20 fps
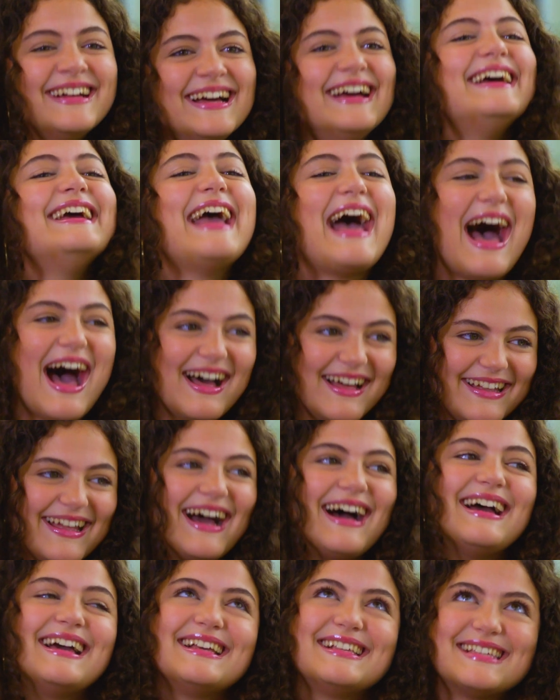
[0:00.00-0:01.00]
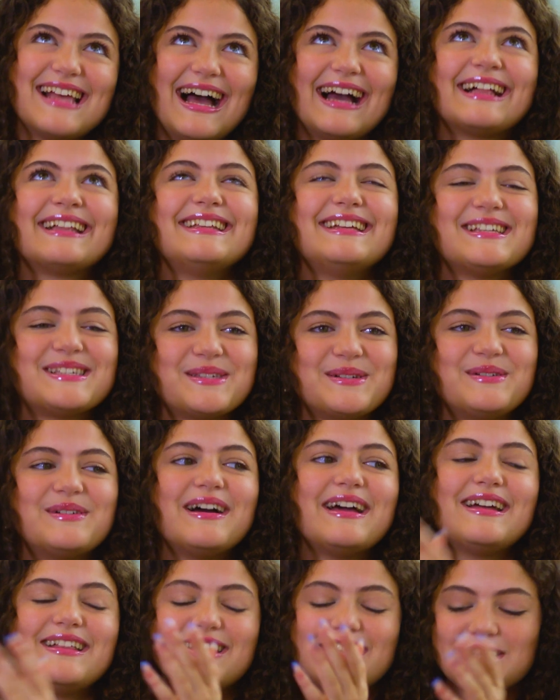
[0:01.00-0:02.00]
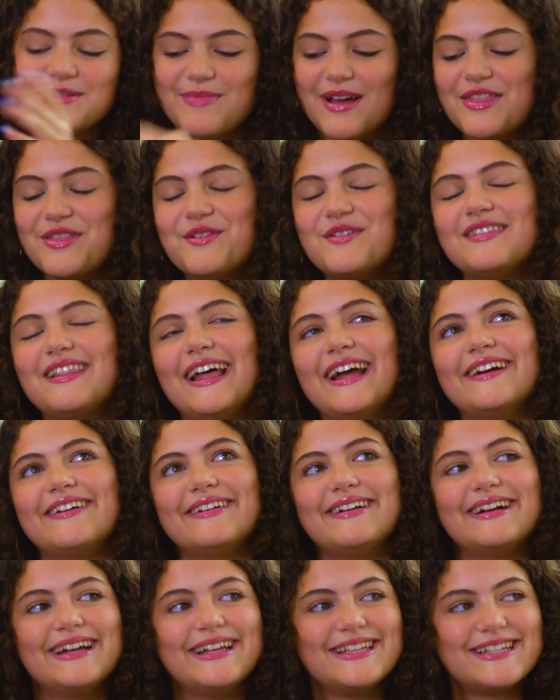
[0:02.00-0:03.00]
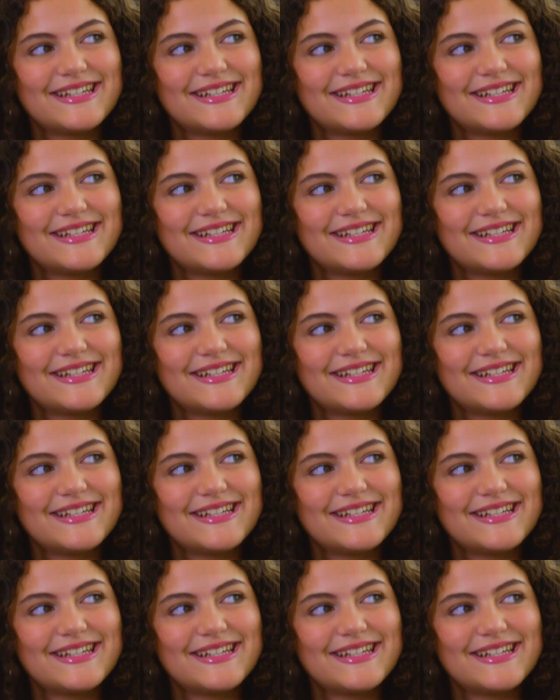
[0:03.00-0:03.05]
Yeah, exactly. So English, my third language.